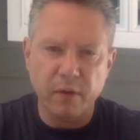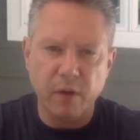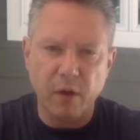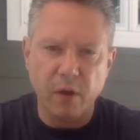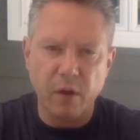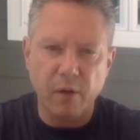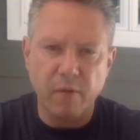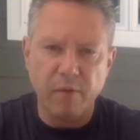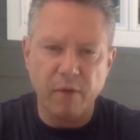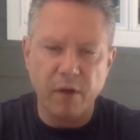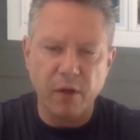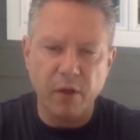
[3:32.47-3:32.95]

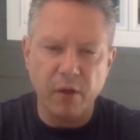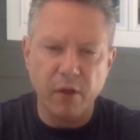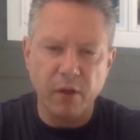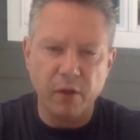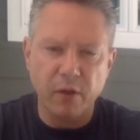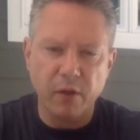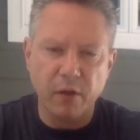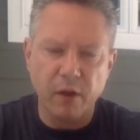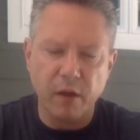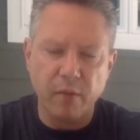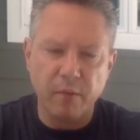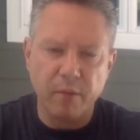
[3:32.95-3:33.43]
of all the
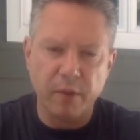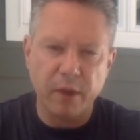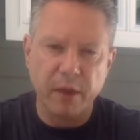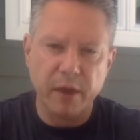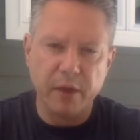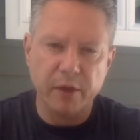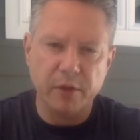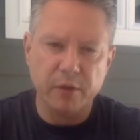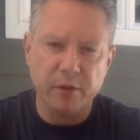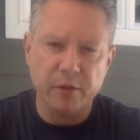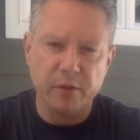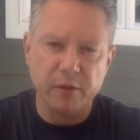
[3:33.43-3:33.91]

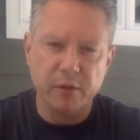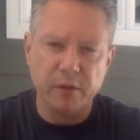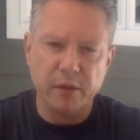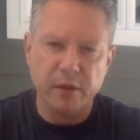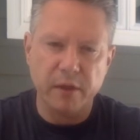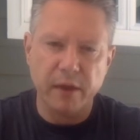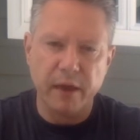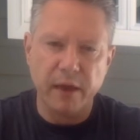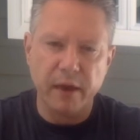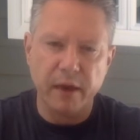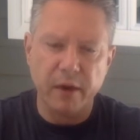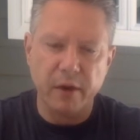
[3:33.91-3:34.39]
complications
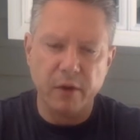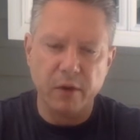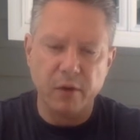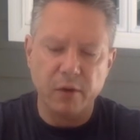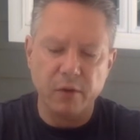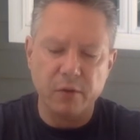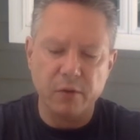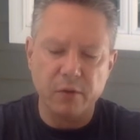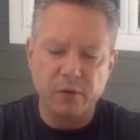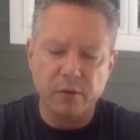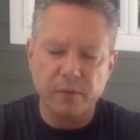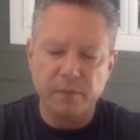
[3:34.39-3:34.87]
that
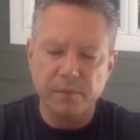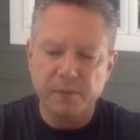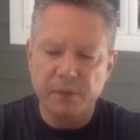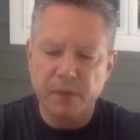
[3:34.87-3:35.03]
occurs.